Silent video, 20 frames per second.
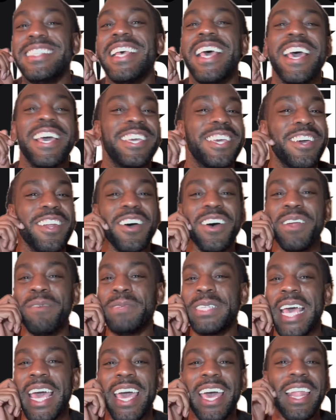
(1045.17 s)
You know what I'm
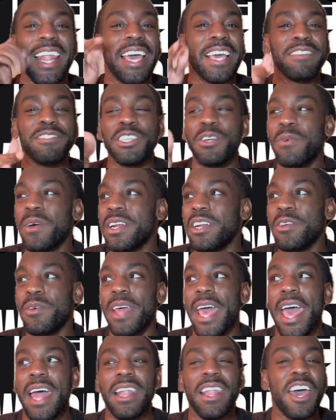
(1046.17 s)
saying? Like, if she want to do
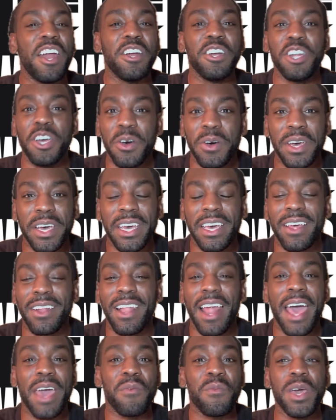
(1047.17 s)
that, let her do it.
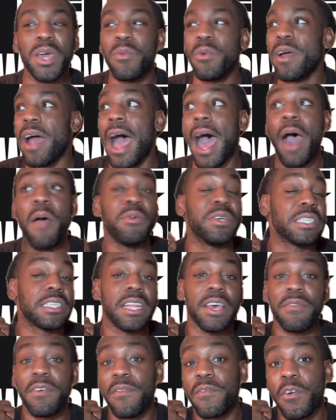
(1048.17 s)
Like, I was
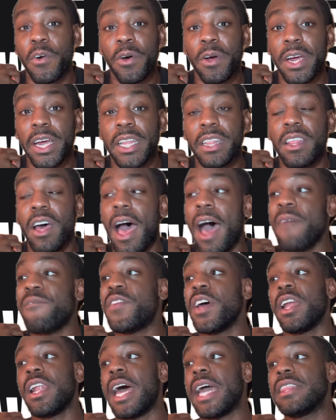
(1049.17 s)
living for it. I
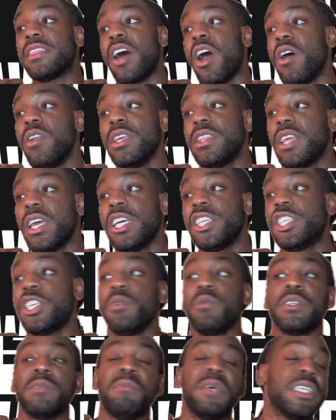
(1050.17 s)
felt like the only thing she
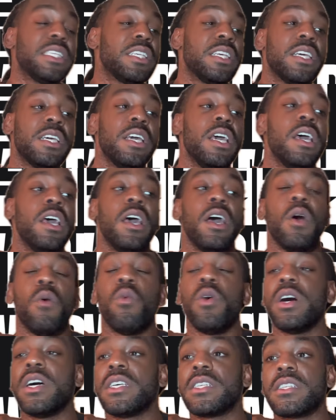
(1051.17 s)
was missing
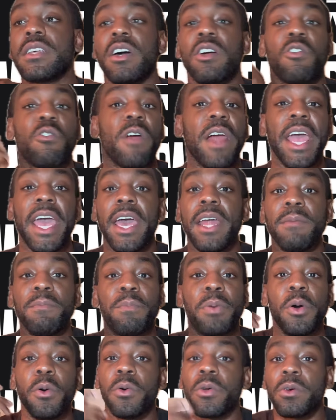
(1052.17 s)
was a grand
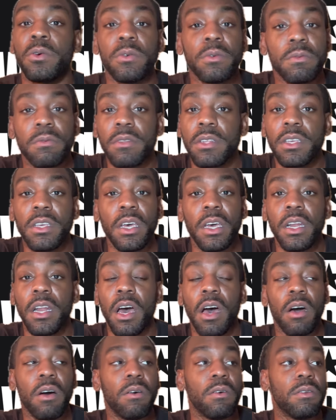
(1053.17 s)
poodle, you
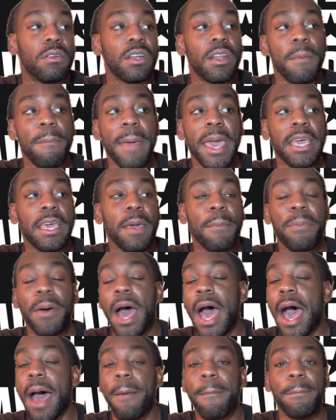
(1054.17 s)
know, to make it
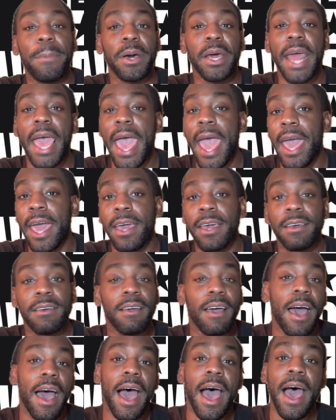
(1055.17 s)
pop. But hey,
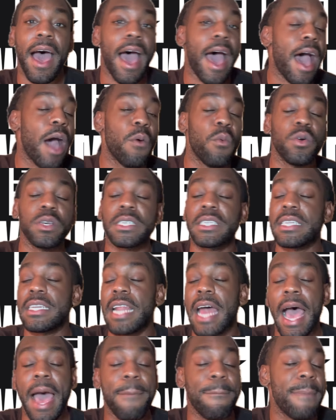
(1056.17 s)
I was
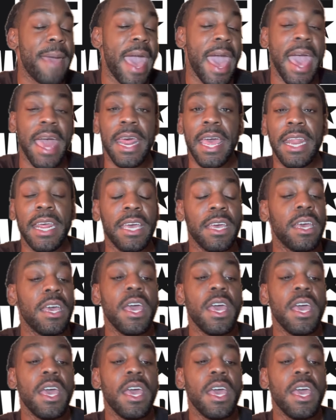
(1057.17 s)
not mad at it.